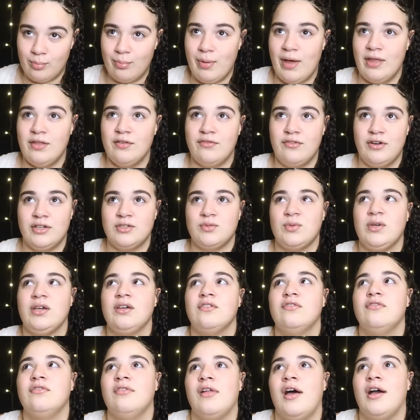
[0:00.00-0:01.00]
by the first week
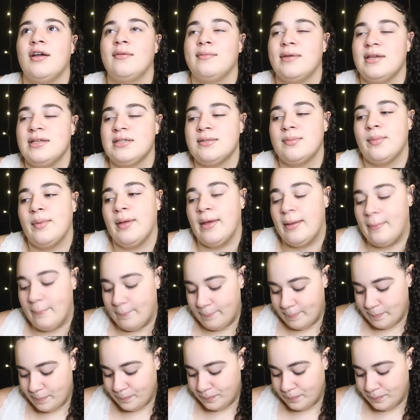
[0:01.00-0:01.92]
of Vlogmas, but